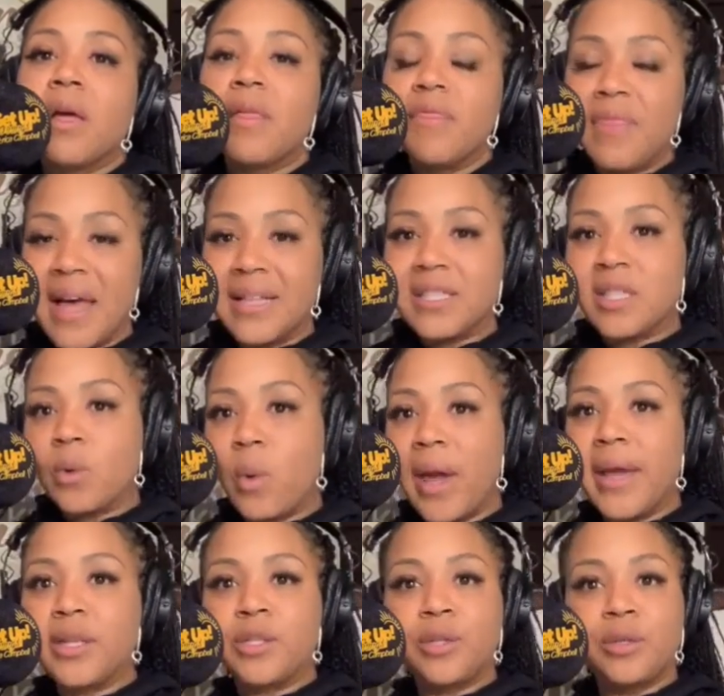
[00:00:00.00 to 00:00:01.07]
that's the
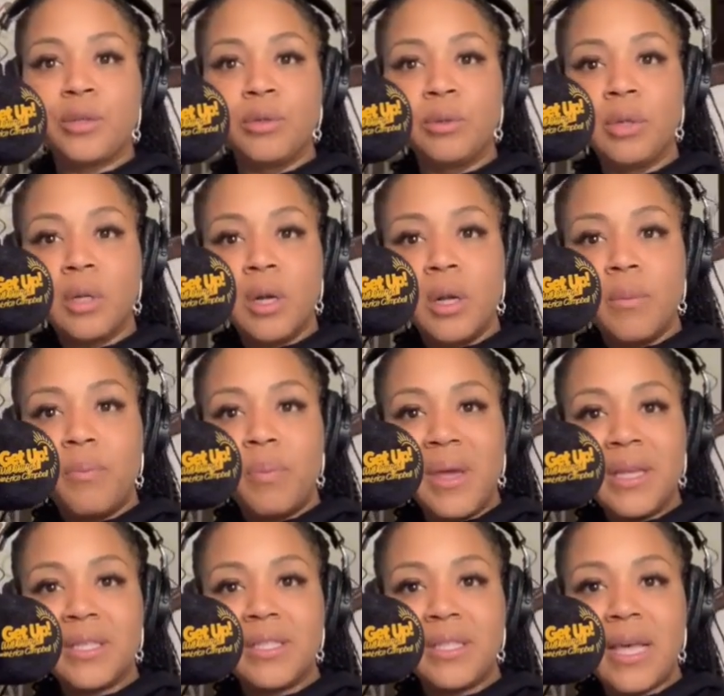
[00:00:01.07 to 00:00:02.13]
way to
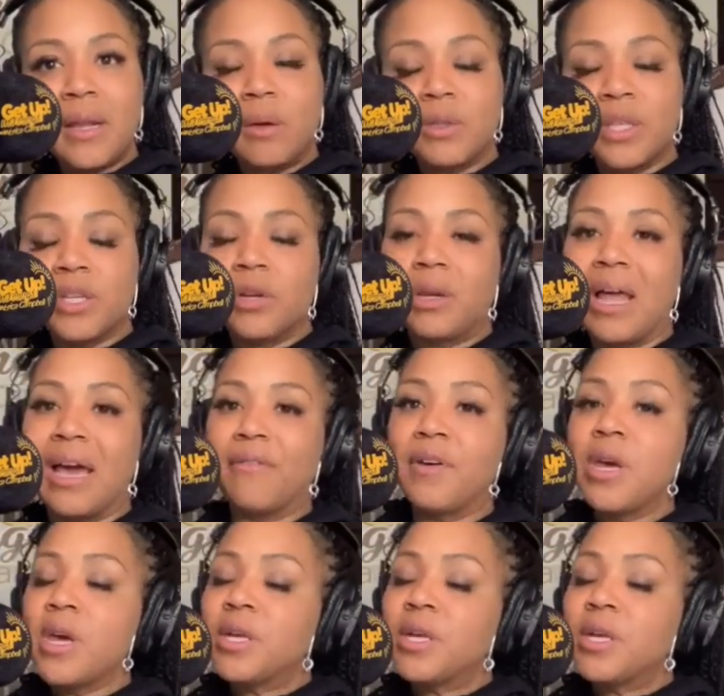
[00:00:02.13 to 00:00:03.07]
being settled in your life.